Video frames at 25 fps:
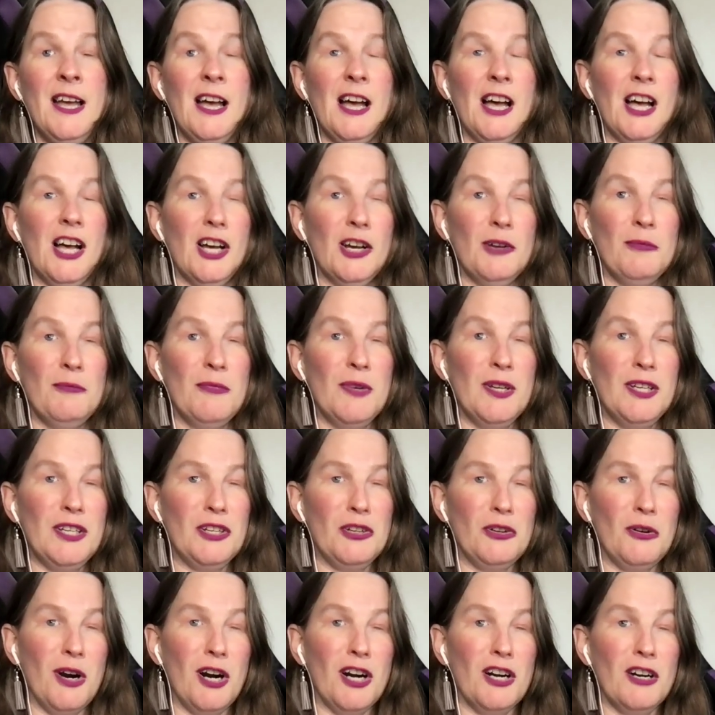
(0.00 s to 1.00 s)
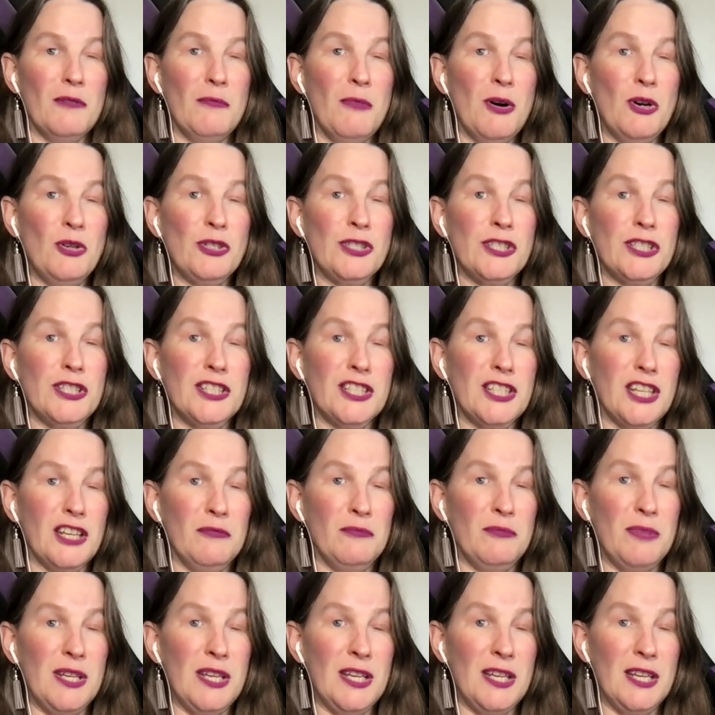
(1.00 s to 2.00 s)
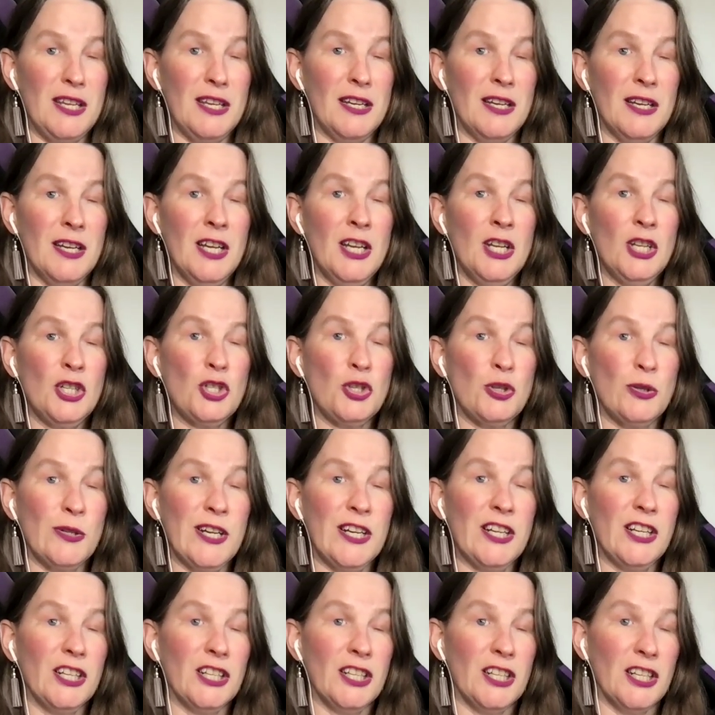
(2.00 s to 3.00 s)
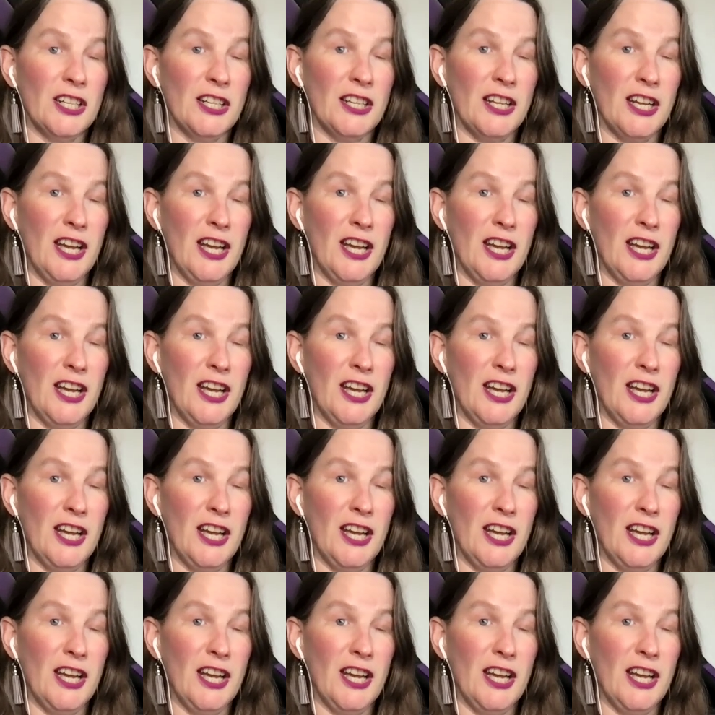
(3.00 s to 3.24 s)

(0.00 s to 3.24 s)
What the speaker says: our emotions can be triggered.